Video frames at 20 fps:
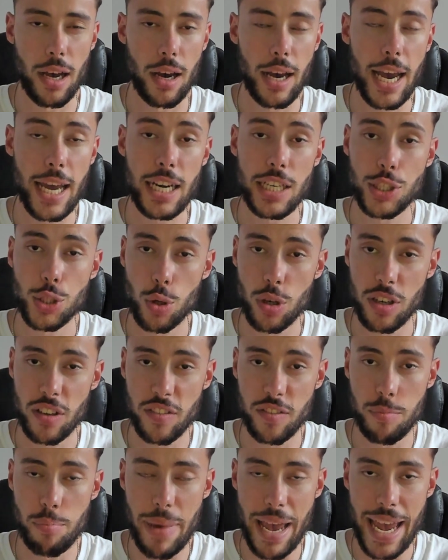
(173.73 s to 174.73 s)
any sort
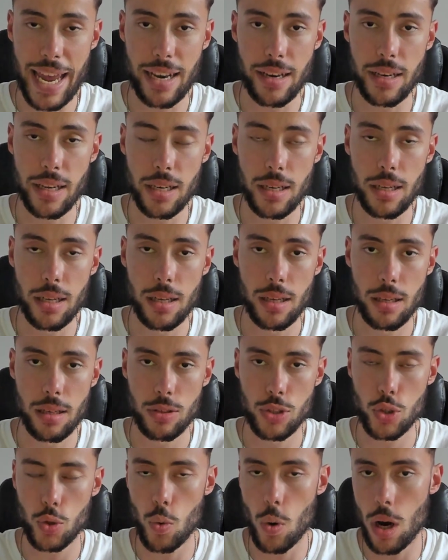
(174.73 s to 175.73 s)
of banded
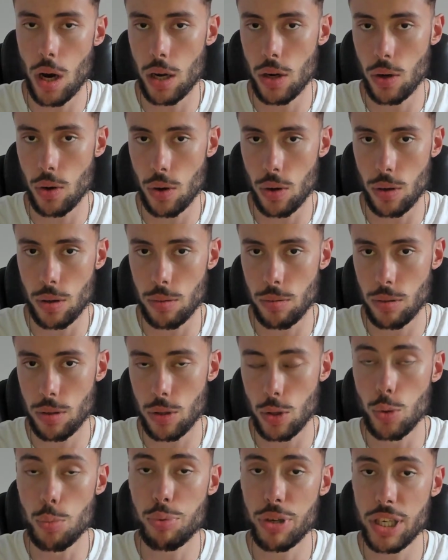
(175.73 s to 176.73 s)
squat or
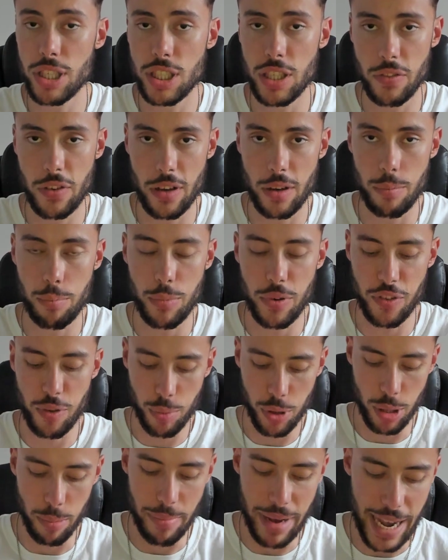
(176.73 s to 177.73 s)
glute bridge. If you
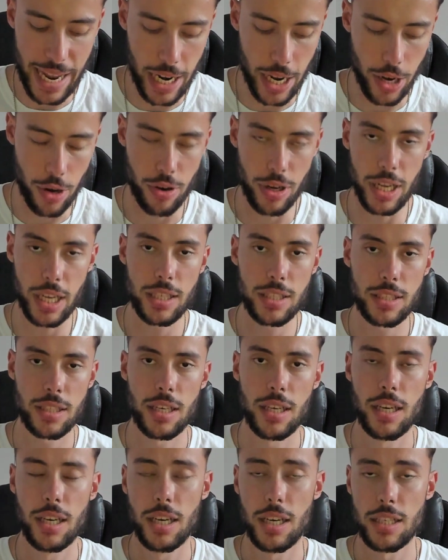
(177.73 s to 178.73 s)
put a band at your knees,
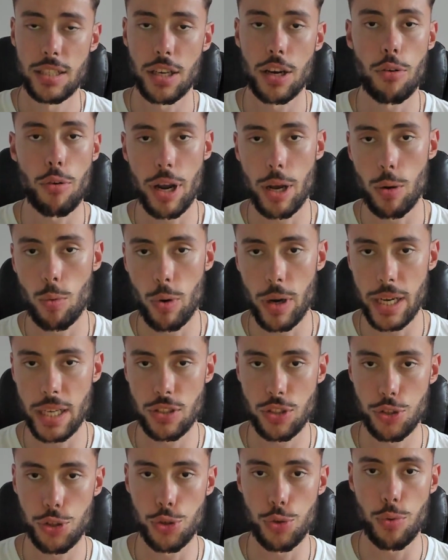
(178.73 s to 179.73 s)
it's a great way
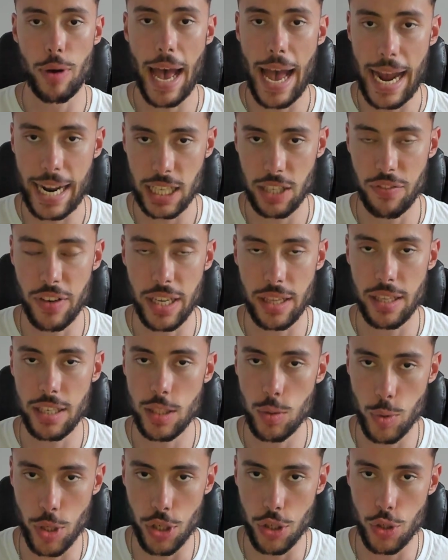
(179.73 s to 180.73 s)
to activate these
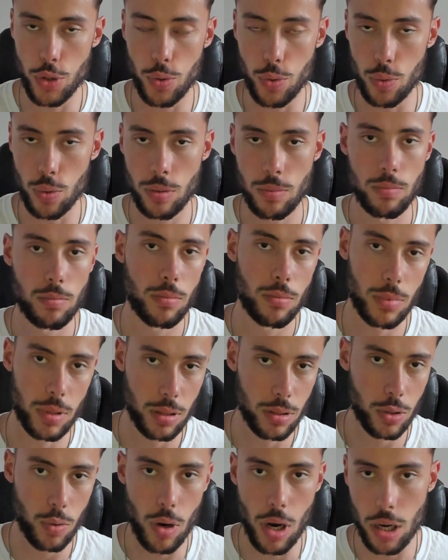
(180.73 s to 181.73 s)
when you do a
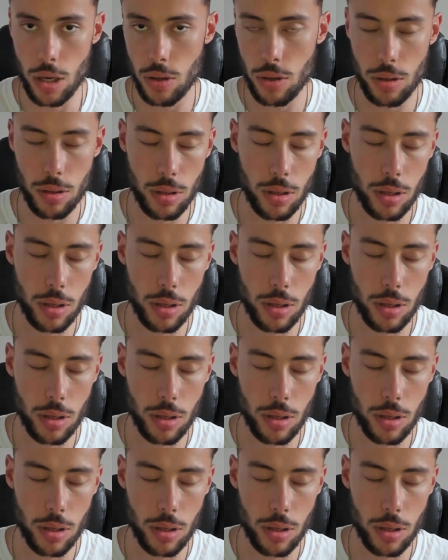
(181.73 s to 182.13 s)
squat or a